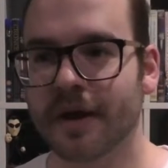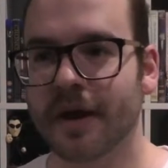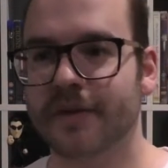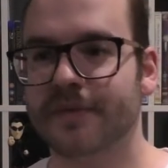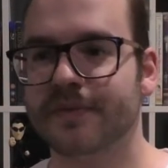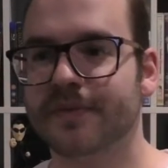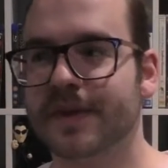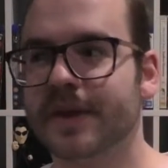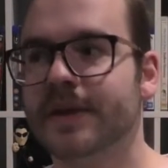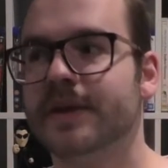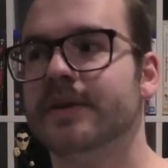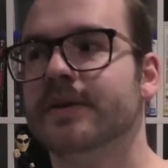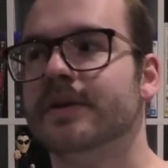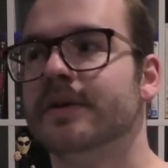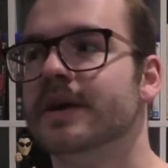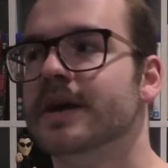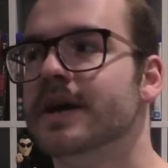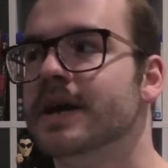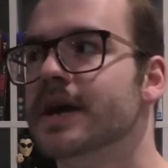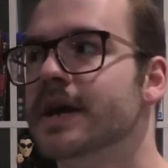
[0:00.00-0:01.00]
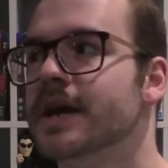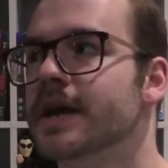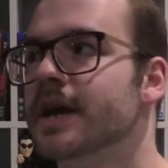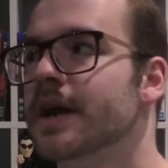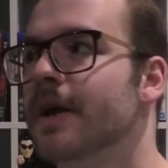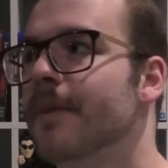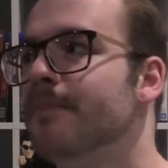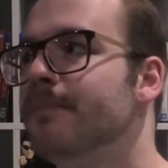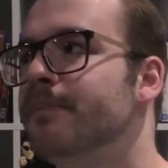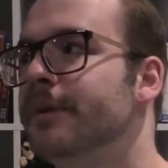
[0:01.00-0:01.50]
I think
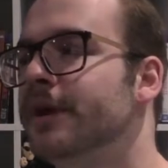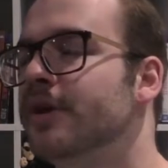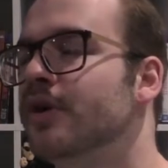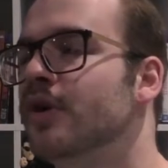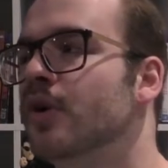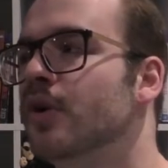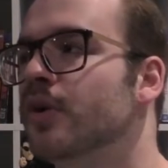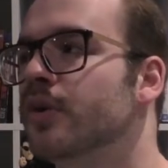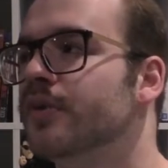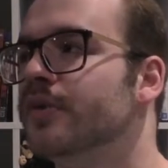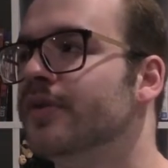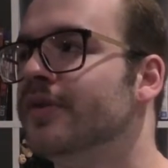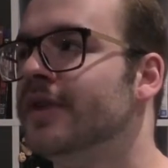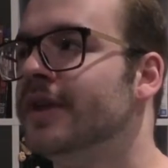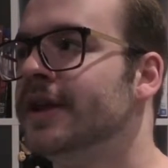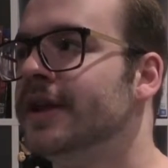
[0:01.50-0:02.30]
because